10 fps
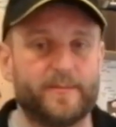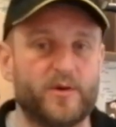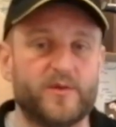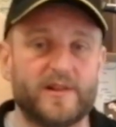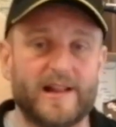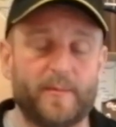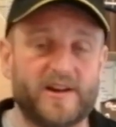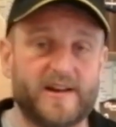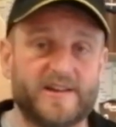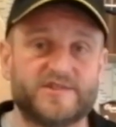They're both
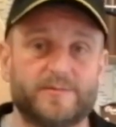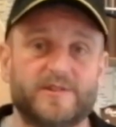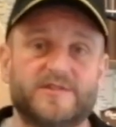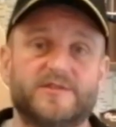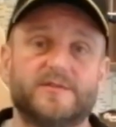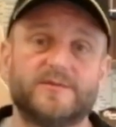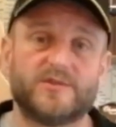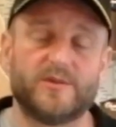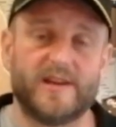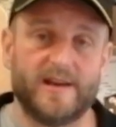laminate instruments,
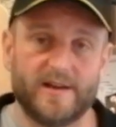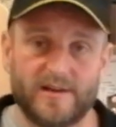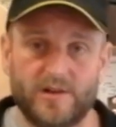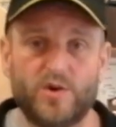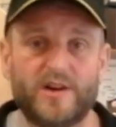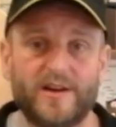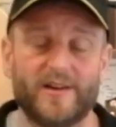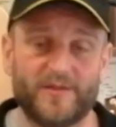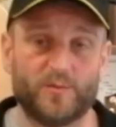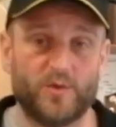so the
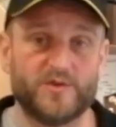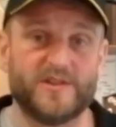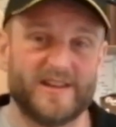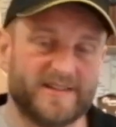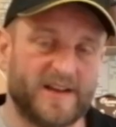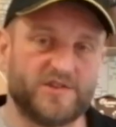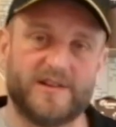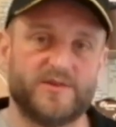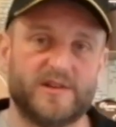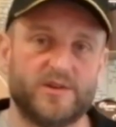look of the wood is
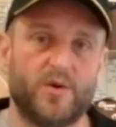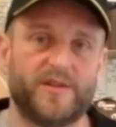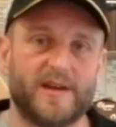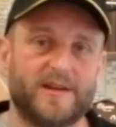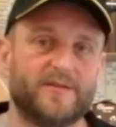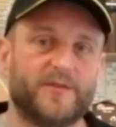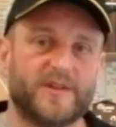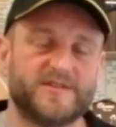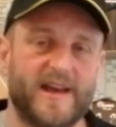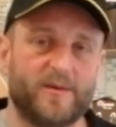actually doing nothing
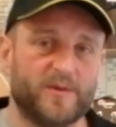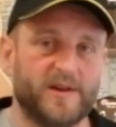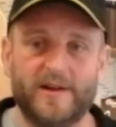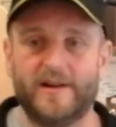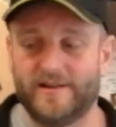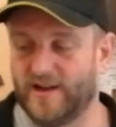for the sound.